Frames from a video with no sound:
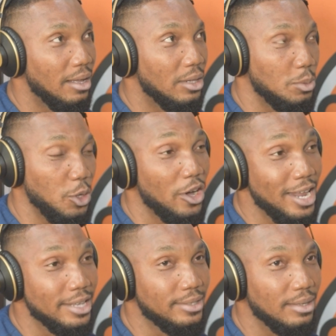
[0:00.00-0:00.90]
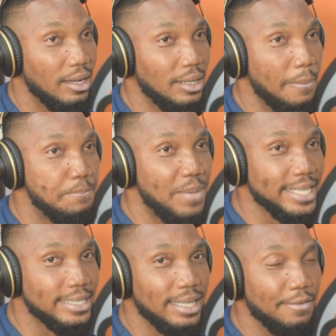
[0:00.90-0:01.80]
To be honest, the
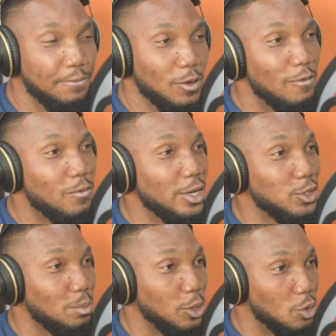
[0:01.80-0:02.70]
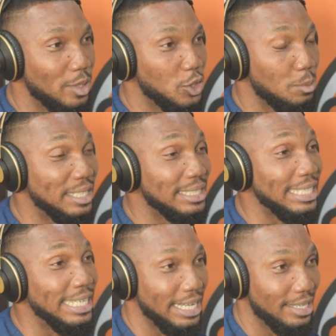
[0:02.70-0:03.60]
best thing for your voice to be doing is to be
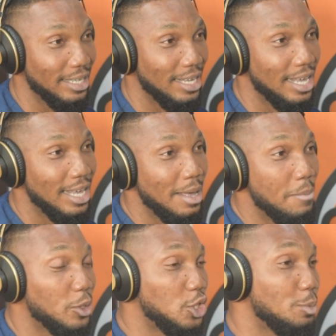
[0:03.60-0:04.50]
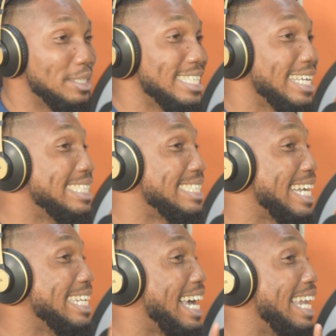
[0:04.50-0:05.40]
singing. But you should be singing
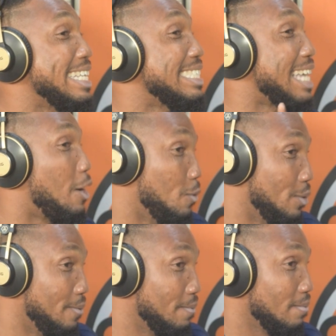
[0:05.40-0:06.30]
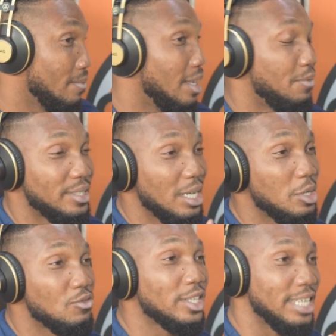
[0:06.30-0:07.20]
technically sound. If you're singing with
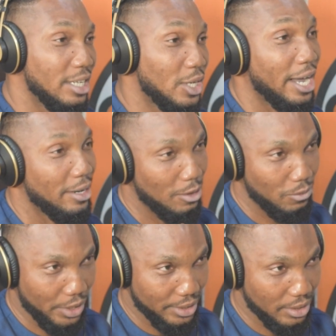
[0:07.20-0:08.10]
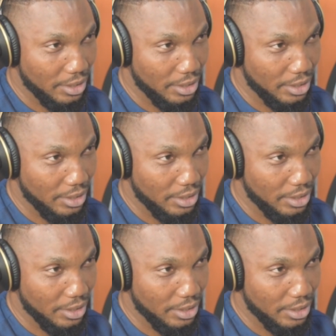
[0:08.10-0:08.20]
the wrong technique, you're killing your voice.